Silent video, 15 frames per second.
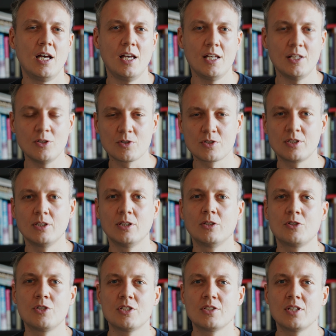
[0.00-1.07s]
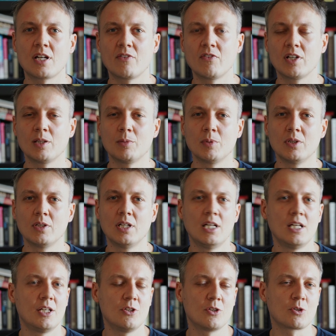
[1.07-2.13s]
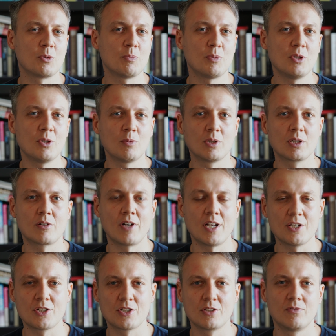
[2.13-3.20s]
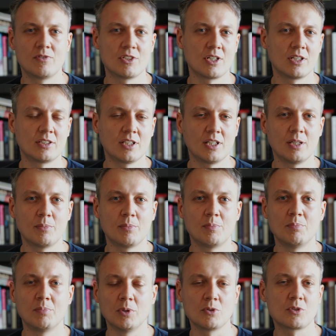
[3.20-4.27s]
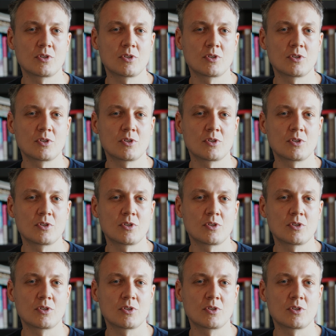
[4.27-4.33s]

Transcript: and your Synology is not available, your computer will crash, resulting in a blue